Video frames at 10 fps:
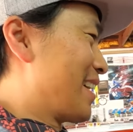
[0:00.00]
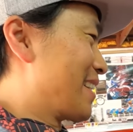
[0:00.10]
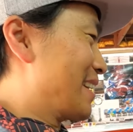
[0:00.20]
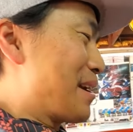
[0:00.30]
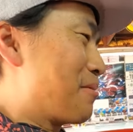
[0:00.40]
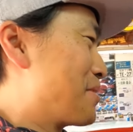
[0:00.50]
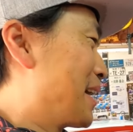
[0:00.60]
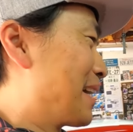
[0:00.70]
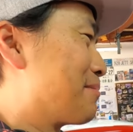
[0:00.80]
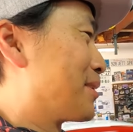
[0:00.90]
You know, when they
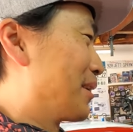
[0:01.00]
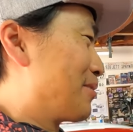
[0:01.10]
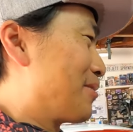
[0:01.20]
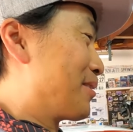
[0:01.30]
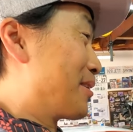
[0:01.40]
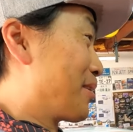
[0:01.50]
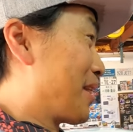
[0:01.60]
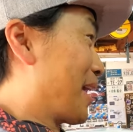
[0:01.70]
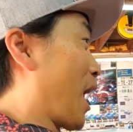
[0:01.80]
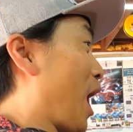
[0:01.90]
come to the corner, you're
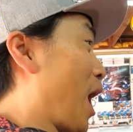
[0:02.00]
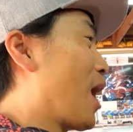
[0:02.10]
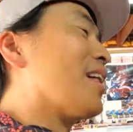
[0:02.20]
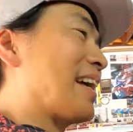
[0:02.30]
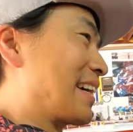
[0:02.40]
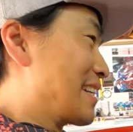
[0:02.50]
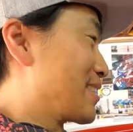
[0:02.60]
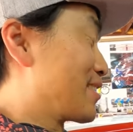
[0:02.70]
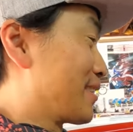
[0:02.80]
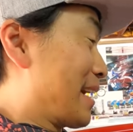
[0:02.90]
like, oh, like
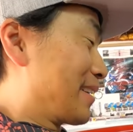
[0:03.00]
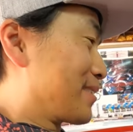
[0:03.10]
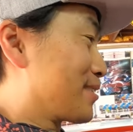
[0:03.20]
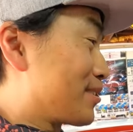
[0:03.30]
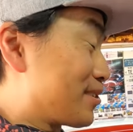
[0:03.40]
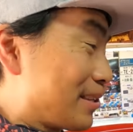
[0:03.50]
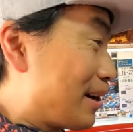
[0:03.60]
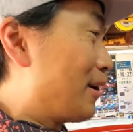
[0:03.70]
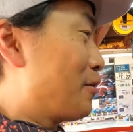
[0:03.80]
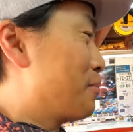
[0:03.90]
it's like
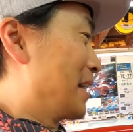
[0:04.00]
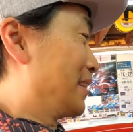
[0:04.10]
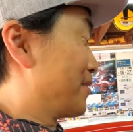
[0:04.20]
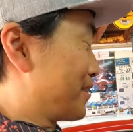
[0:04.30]
slow, but they're